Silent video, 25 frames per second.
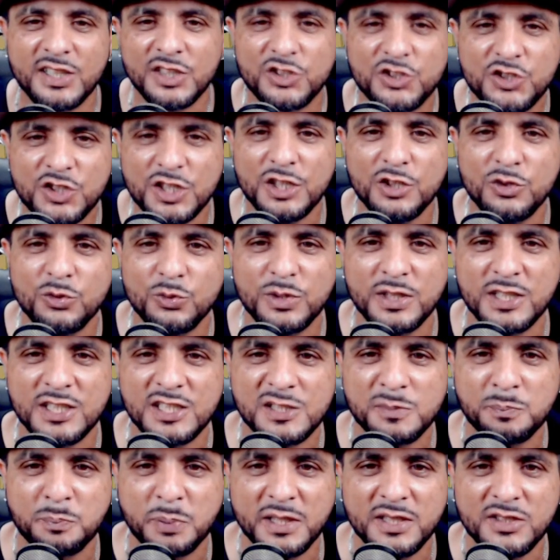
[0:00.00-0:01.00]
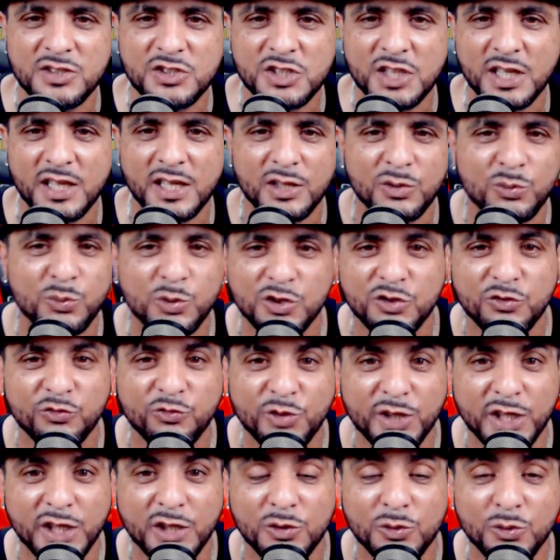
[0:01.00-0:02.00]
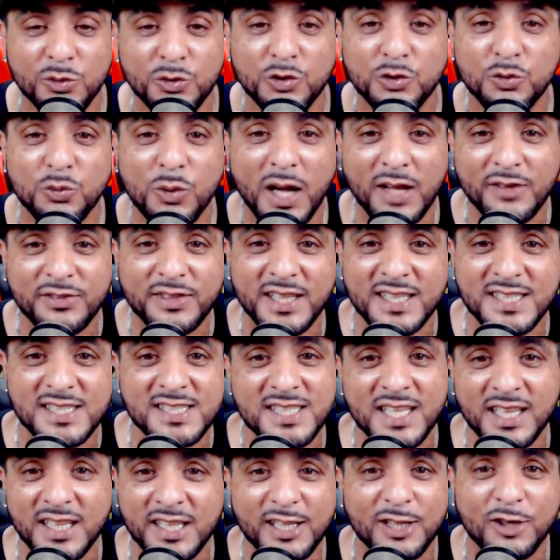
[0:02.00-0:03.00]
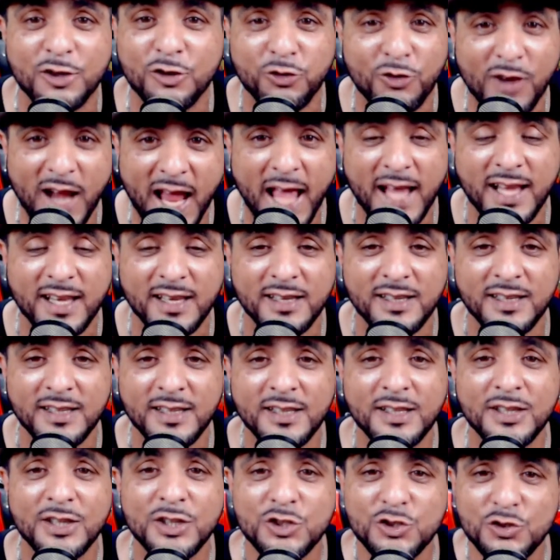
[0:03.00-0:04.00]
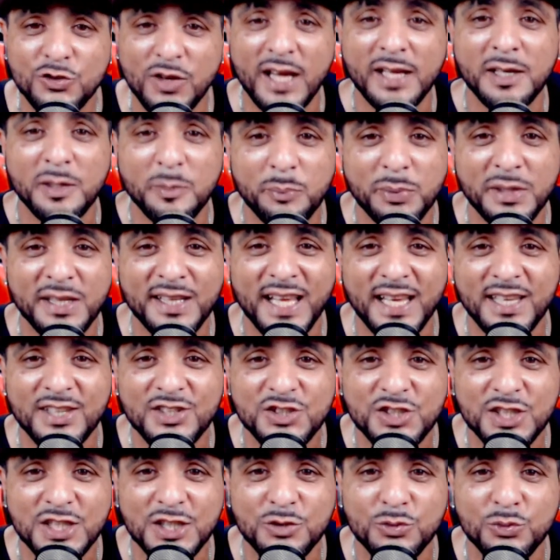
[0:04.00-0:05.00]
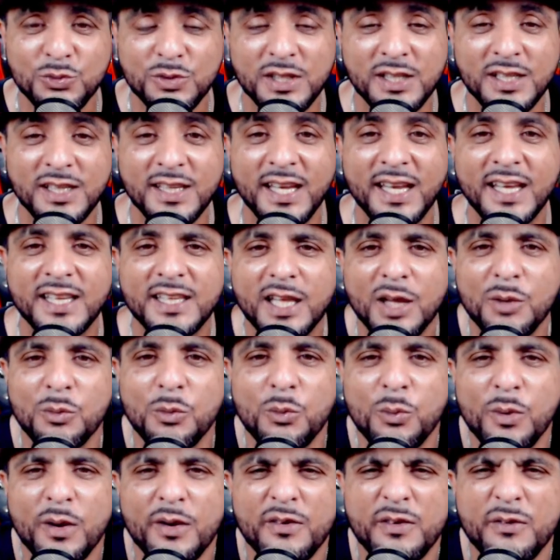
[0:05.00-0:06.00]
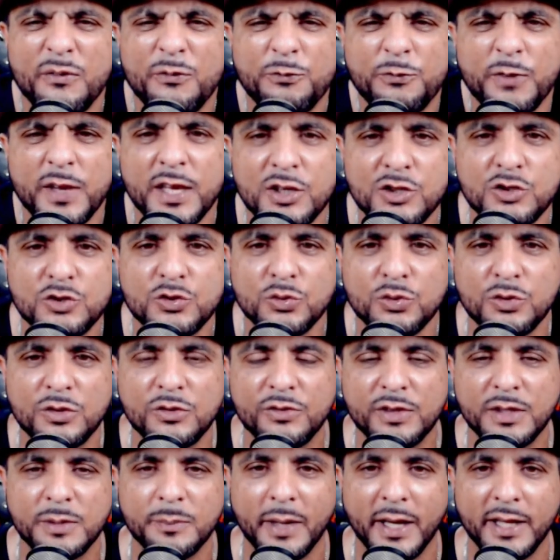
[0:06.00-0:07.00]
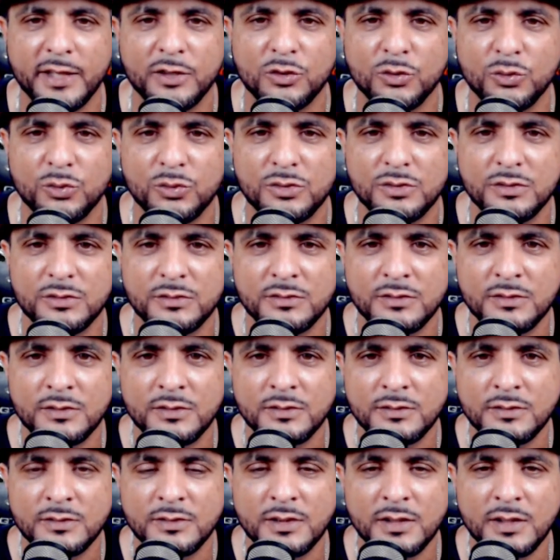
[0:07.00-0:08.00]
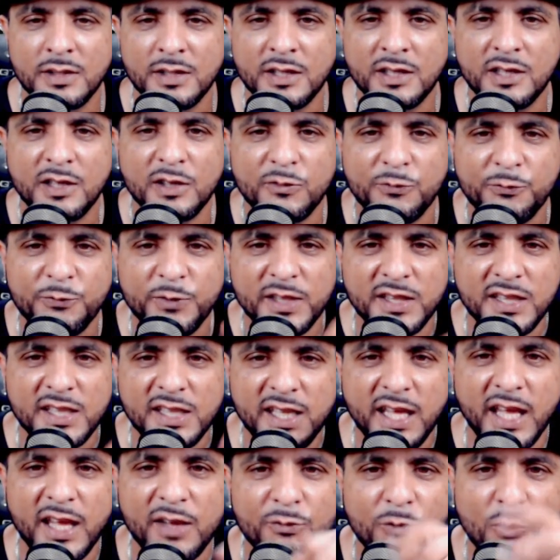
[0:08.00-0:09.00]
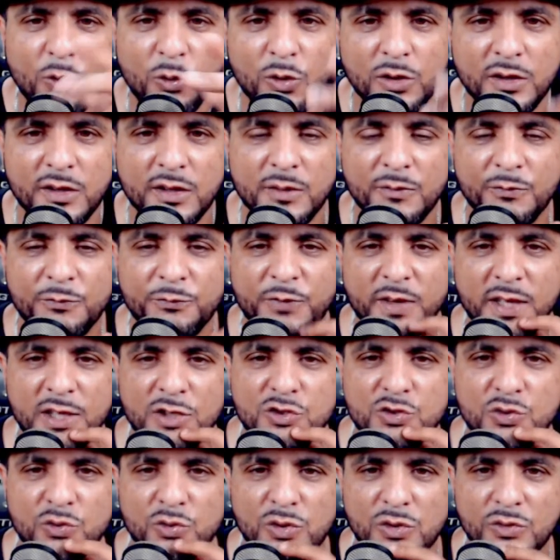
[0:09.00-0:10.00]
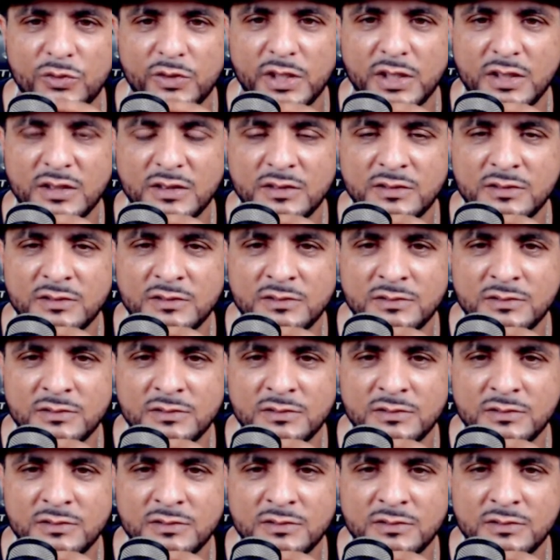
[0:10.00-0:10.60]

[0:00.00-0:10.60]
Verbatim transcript: that the G Unit spin chain was real, you out there selling crack, trying to be like G Unit, and they were wearing fake jewelry, my dude. Cause 50 gave all of them fake jewelry.